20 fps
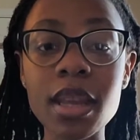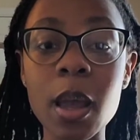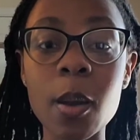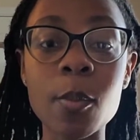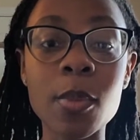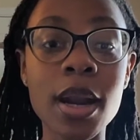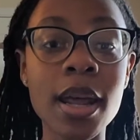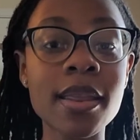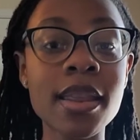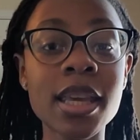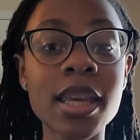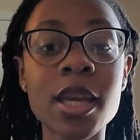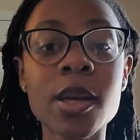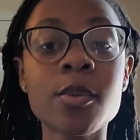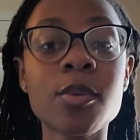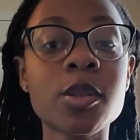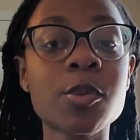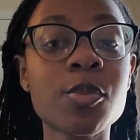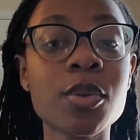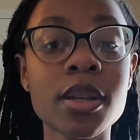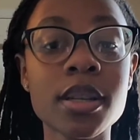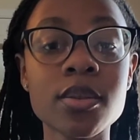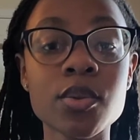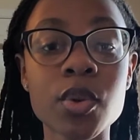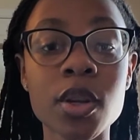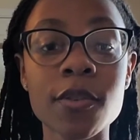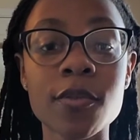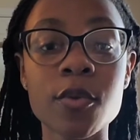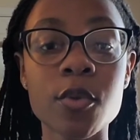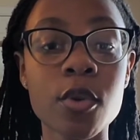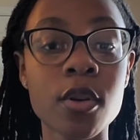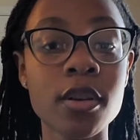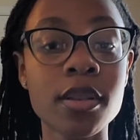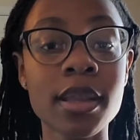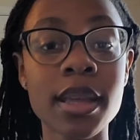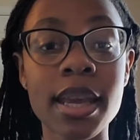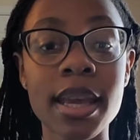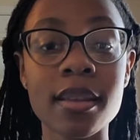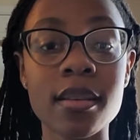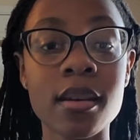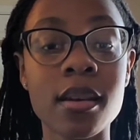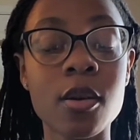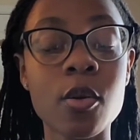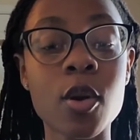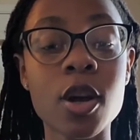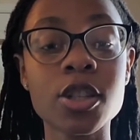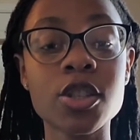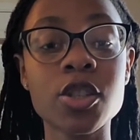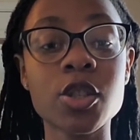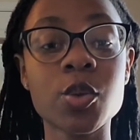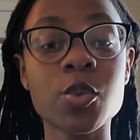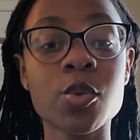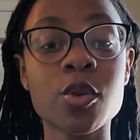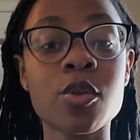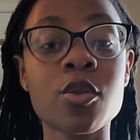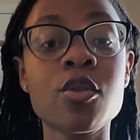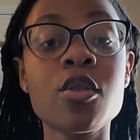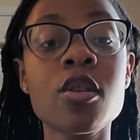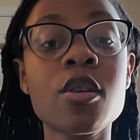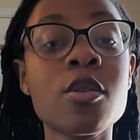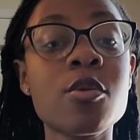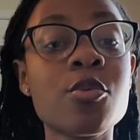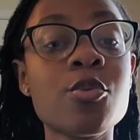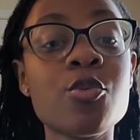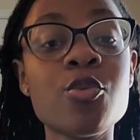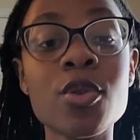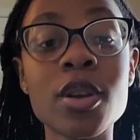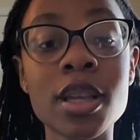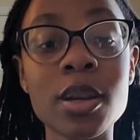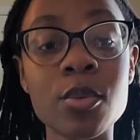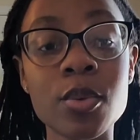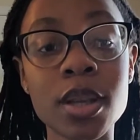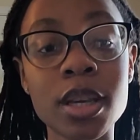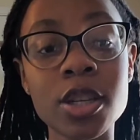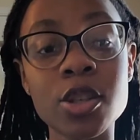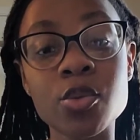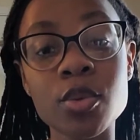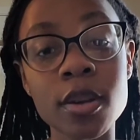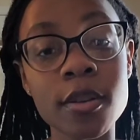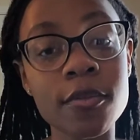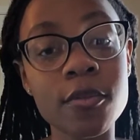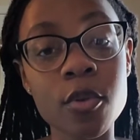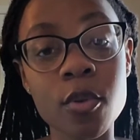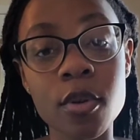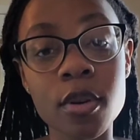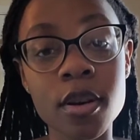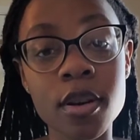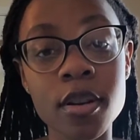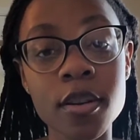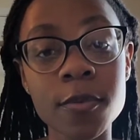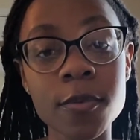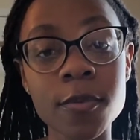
But I think it was pretty straightforward. The questions were really straightforward.